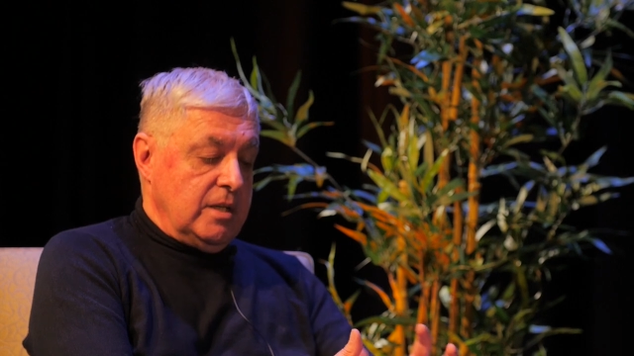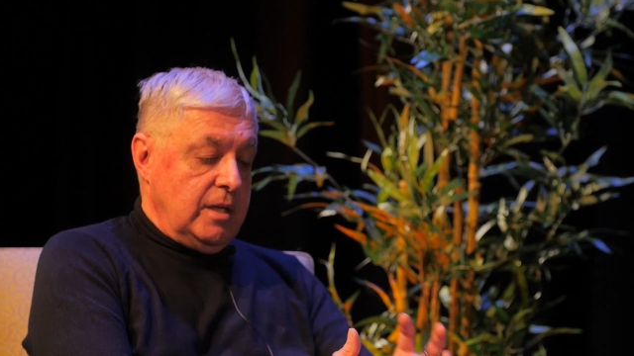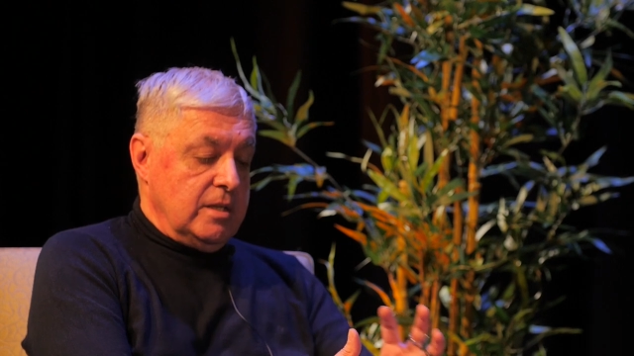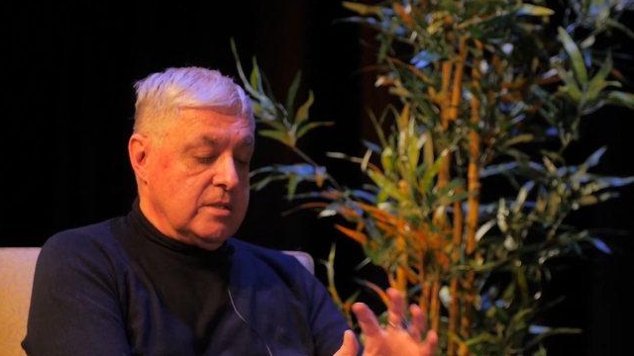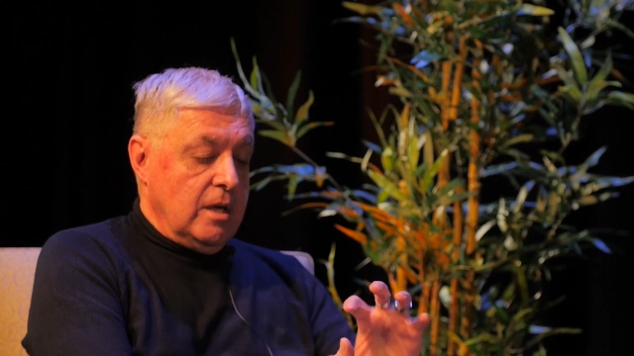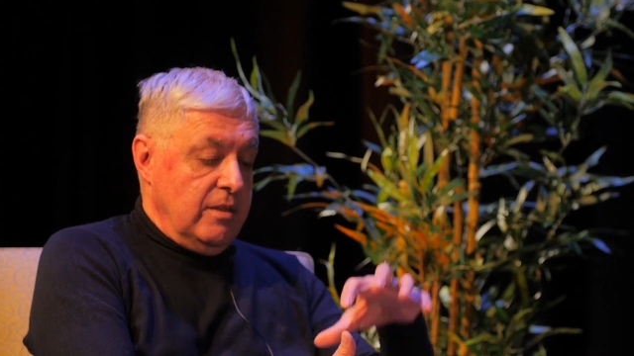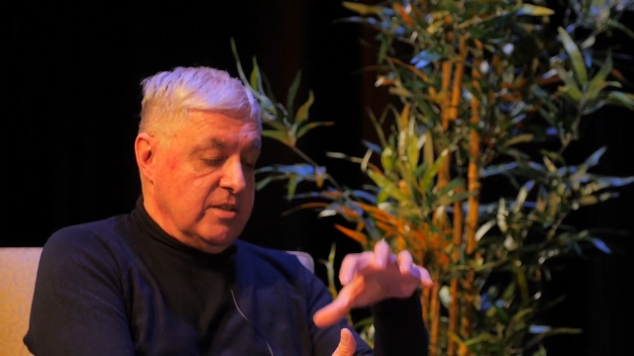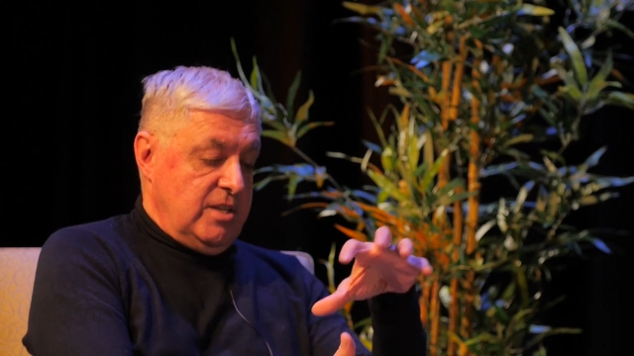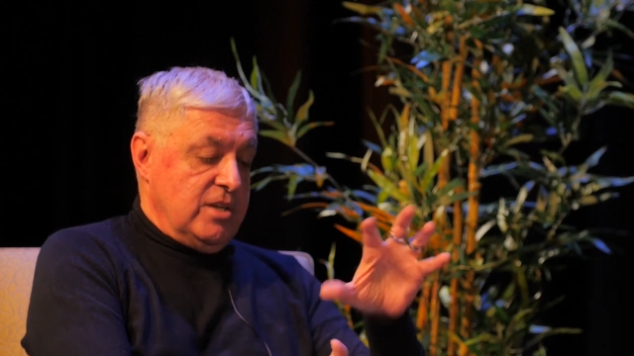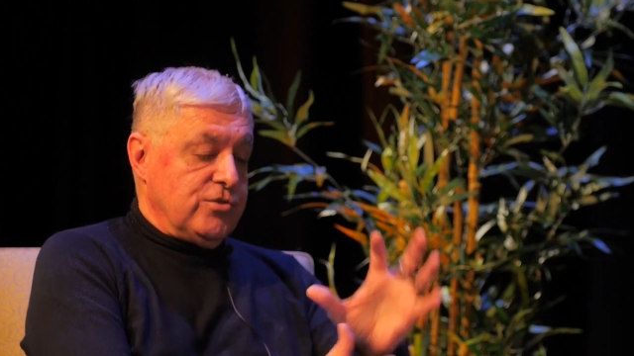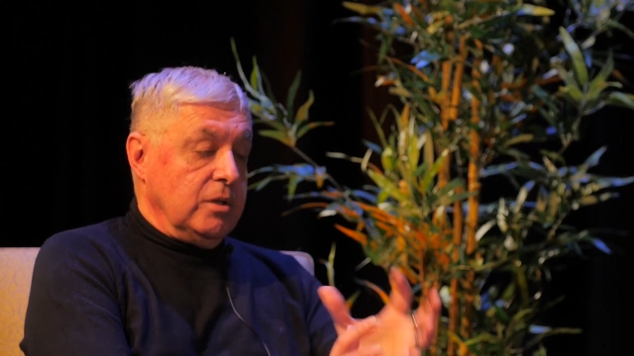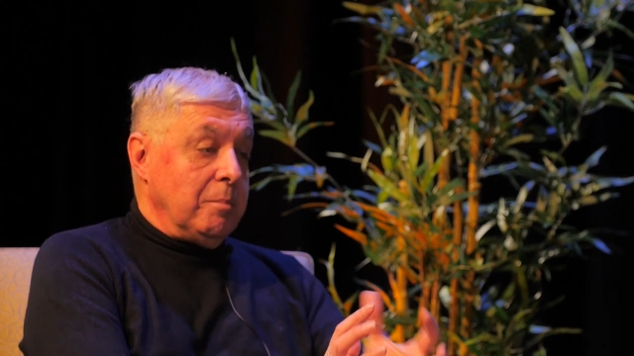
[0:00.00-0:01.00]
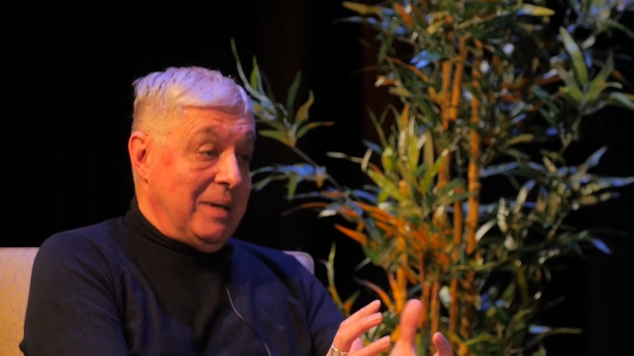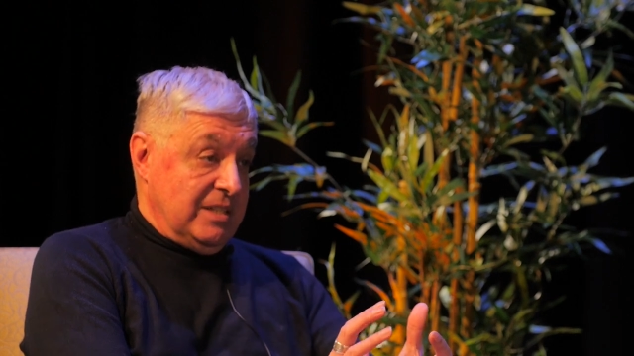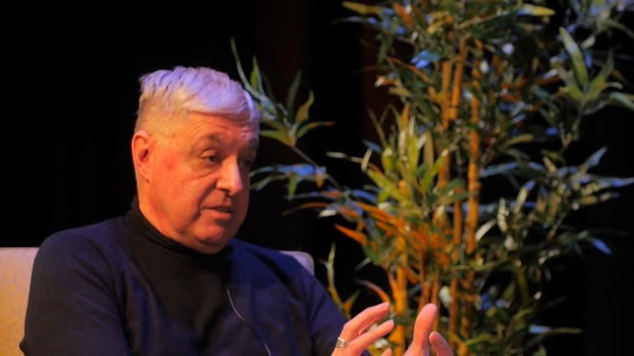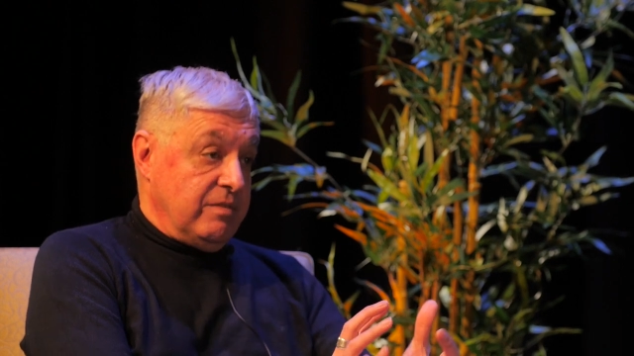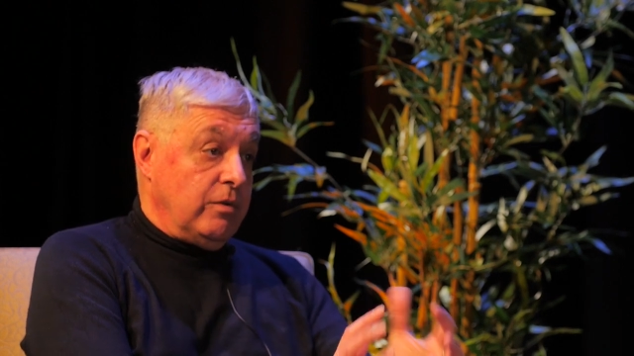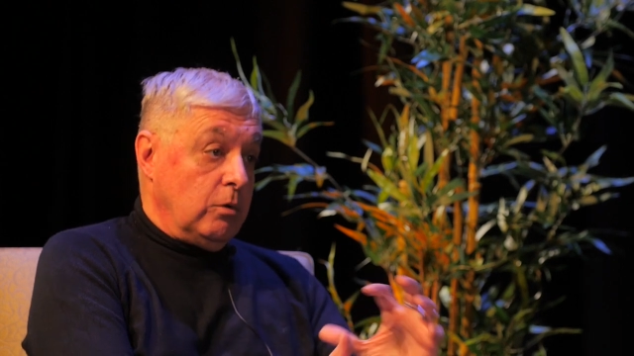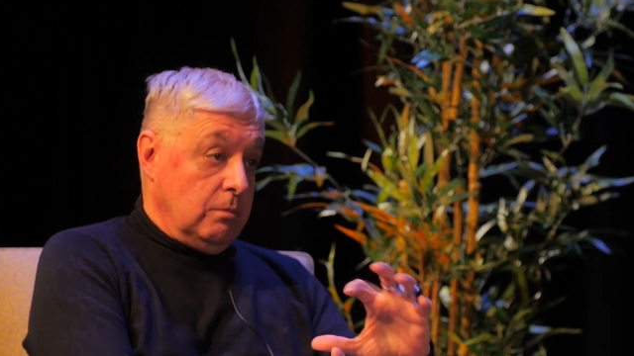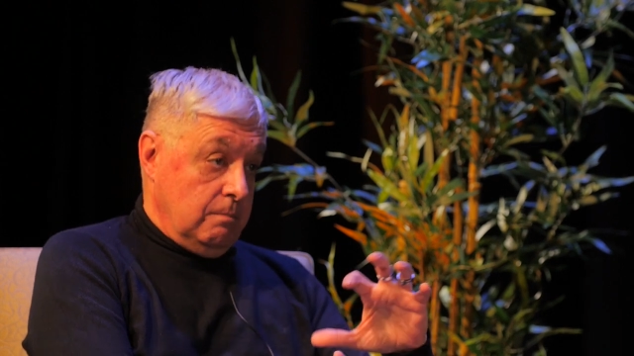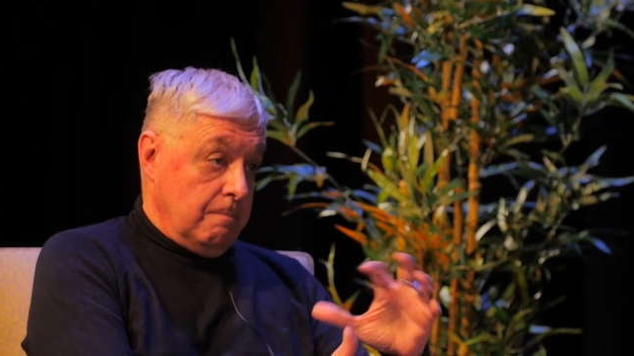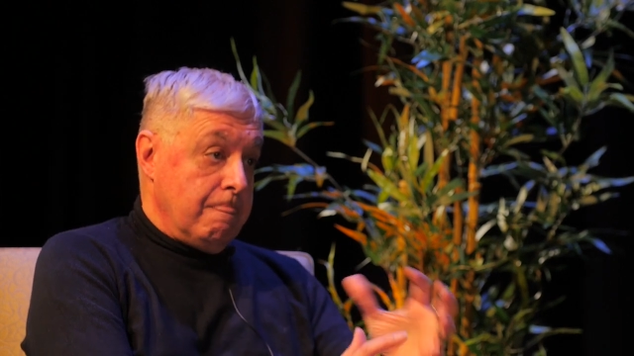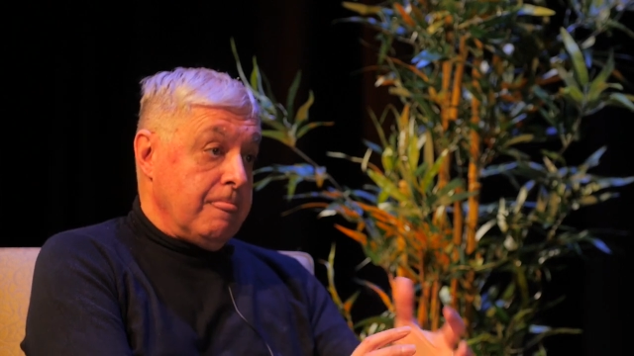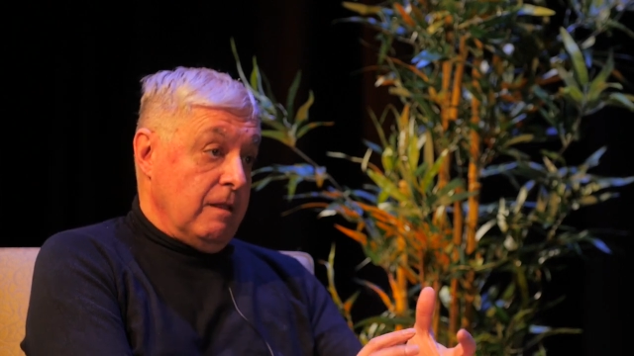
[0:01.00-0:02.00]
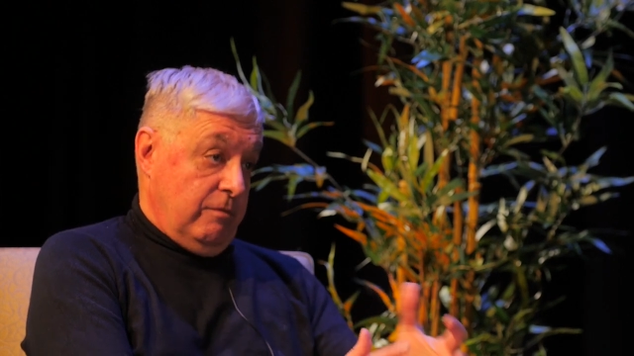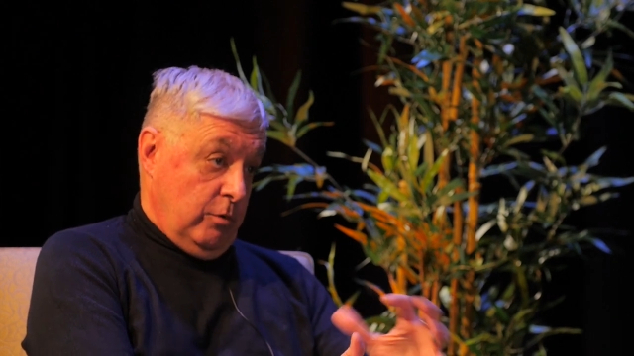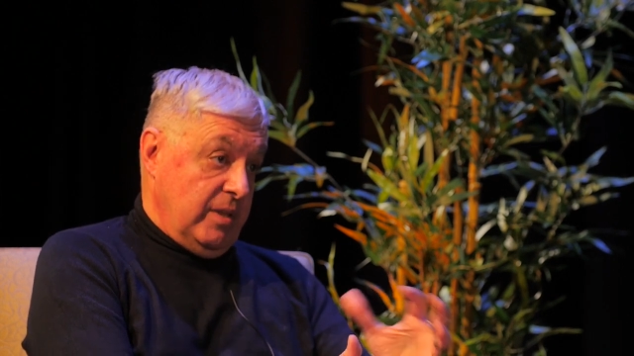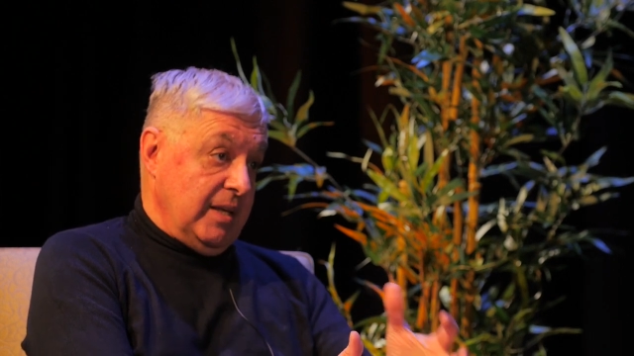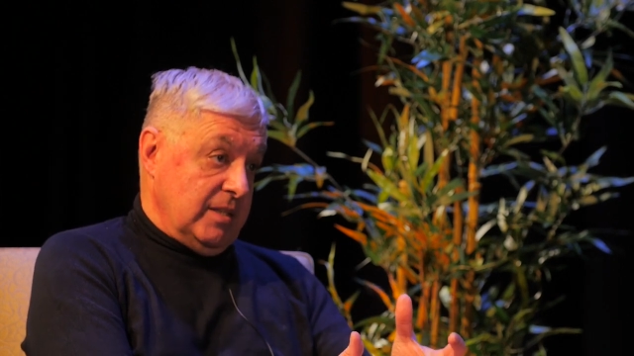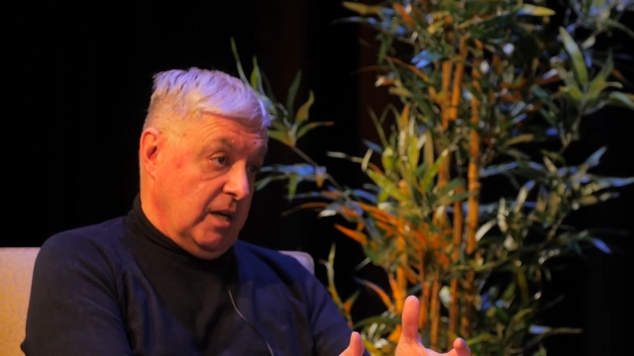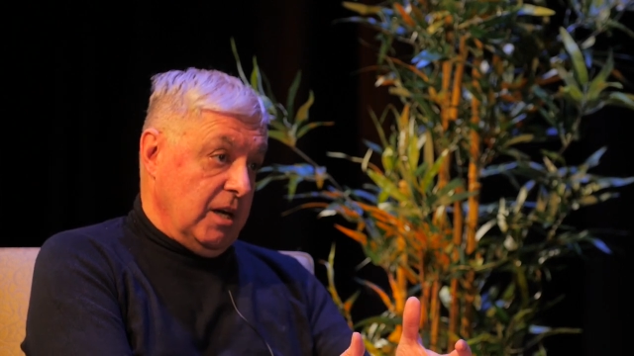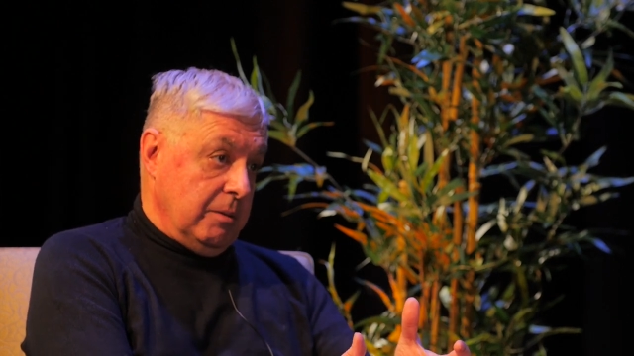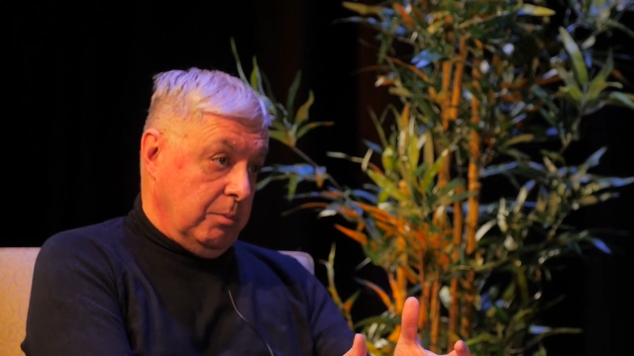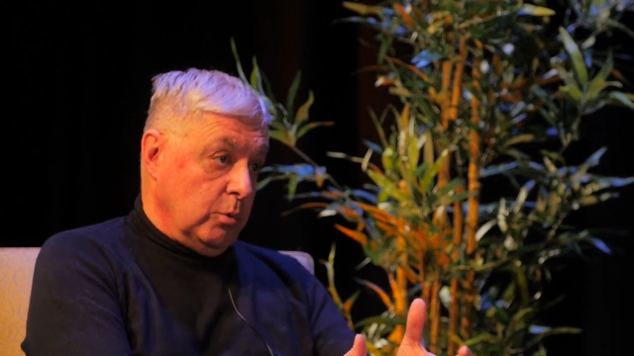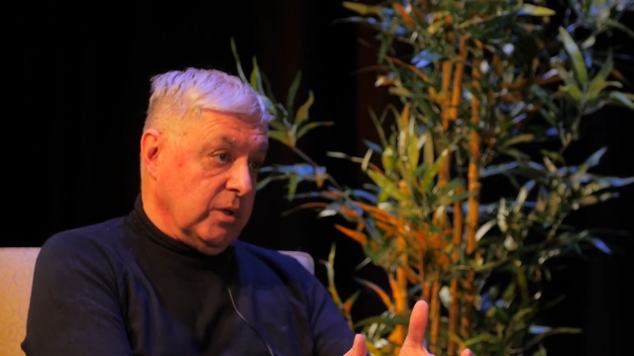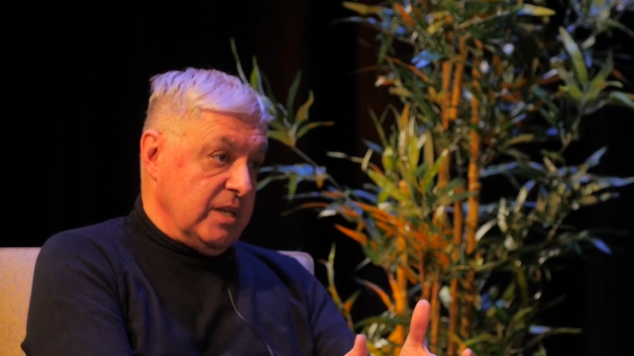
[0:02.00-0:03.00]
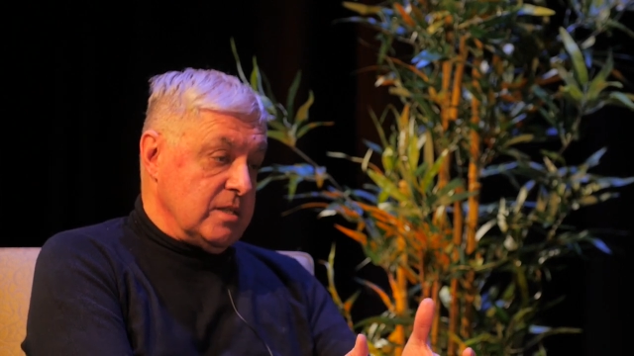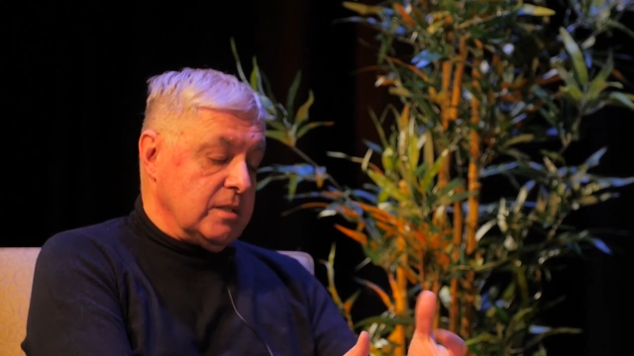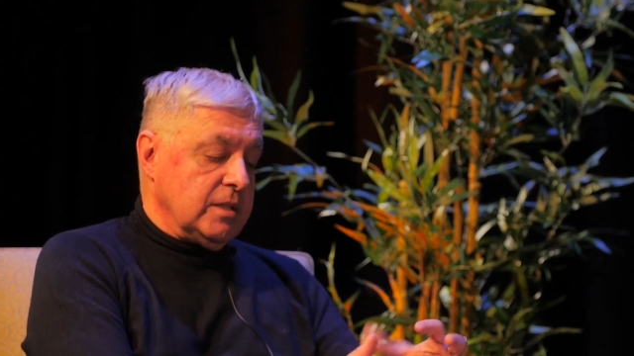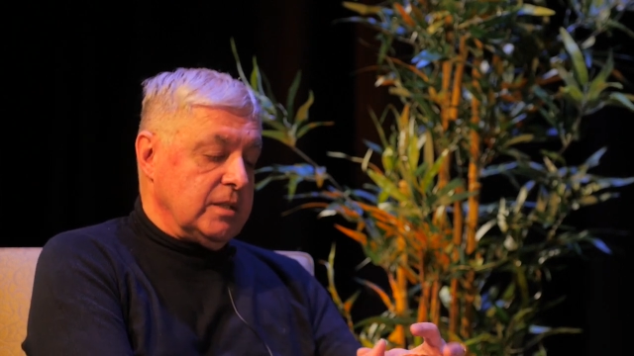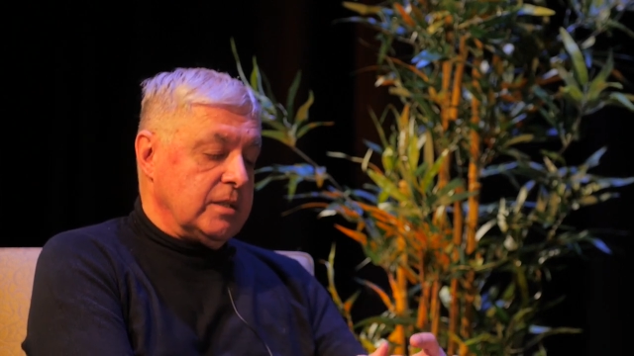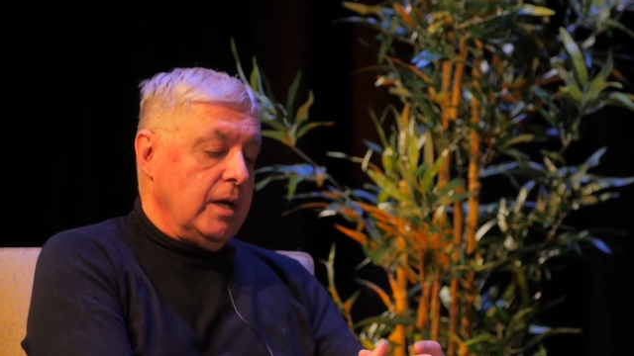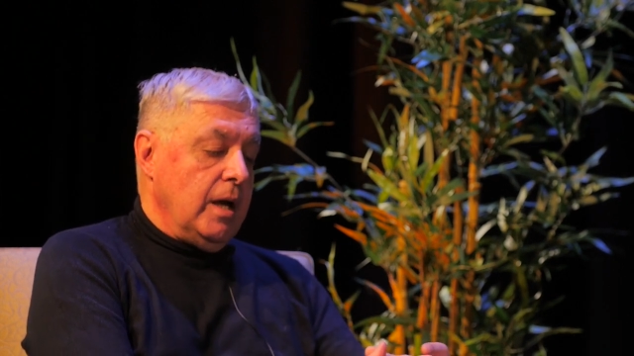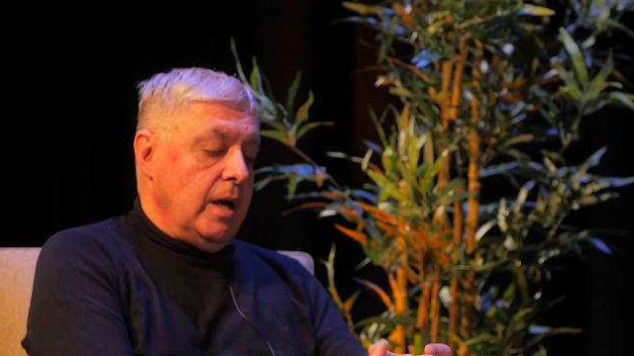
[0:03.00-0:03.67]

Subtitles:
is the central metaphor for the entire book, isn't it?